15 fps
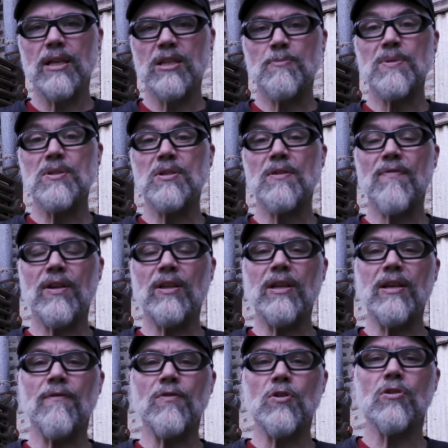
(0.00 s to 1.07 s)

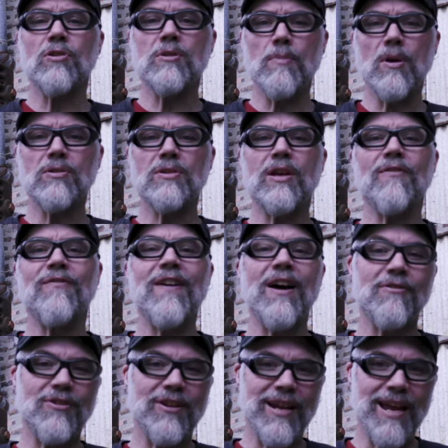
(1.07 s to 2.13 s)
specifically if you're a small-scale
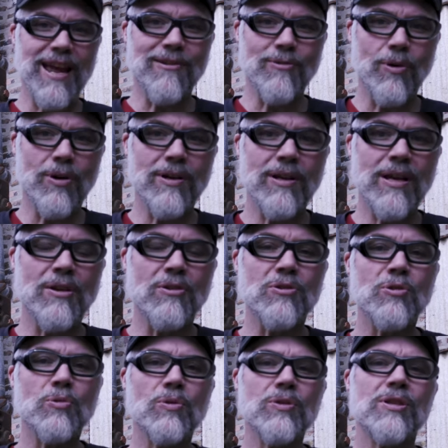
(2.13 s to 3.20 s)
foundry and or in a
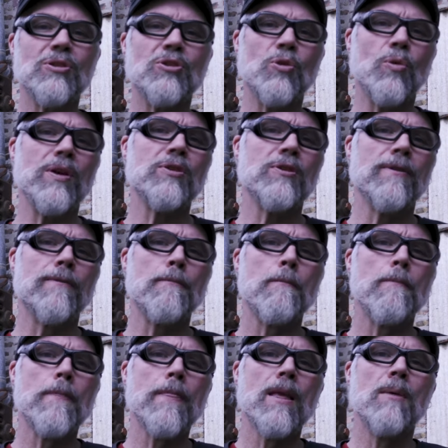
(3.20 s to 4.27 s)
school situation.
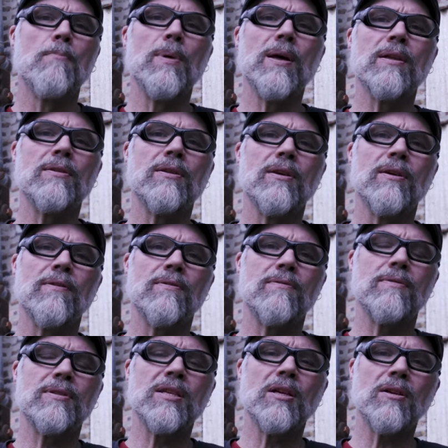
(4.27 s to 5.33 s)
But the
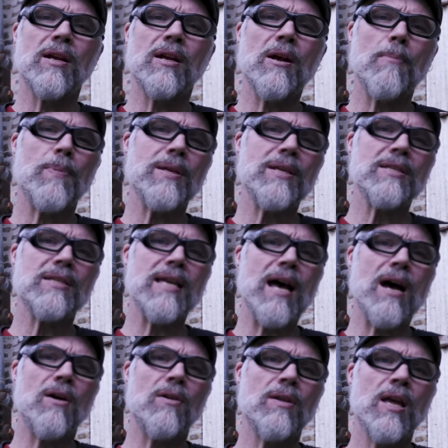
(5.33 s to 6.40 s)
silica companies
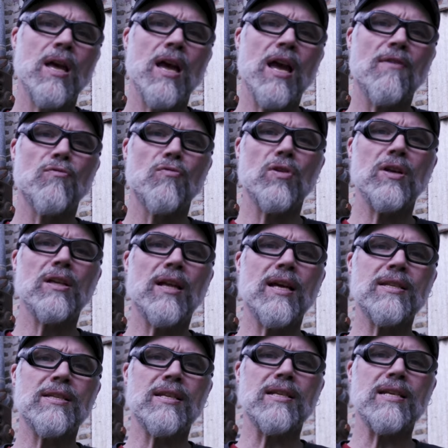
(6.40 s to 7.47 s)
now have
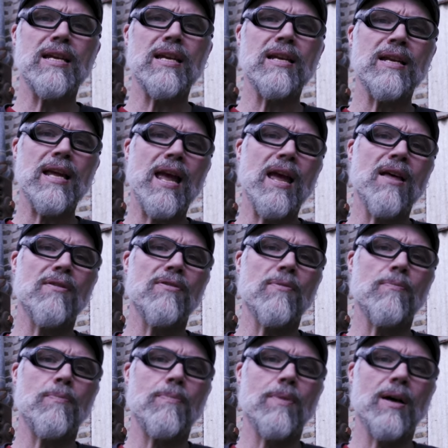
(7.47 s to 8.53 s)
realized the need and
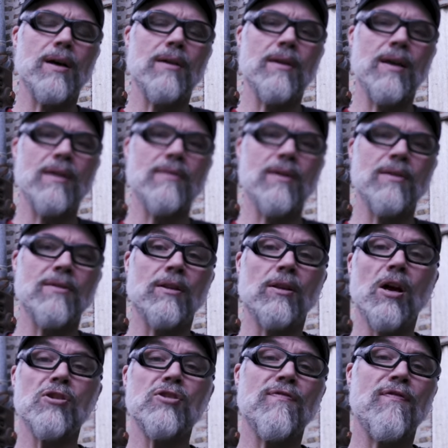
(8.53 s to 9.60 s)
the
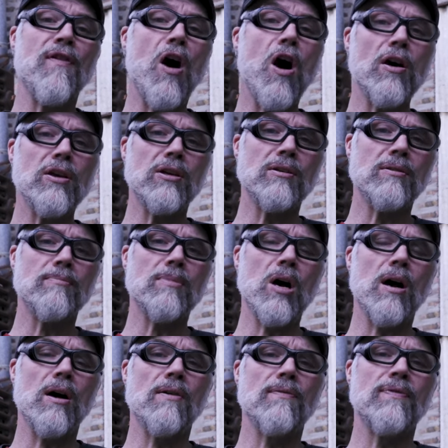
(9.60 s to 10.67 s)
large volume
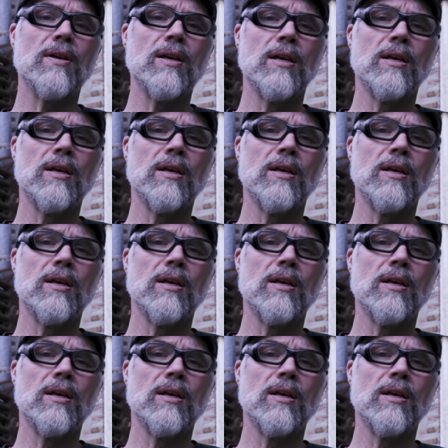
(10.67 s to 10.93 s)
of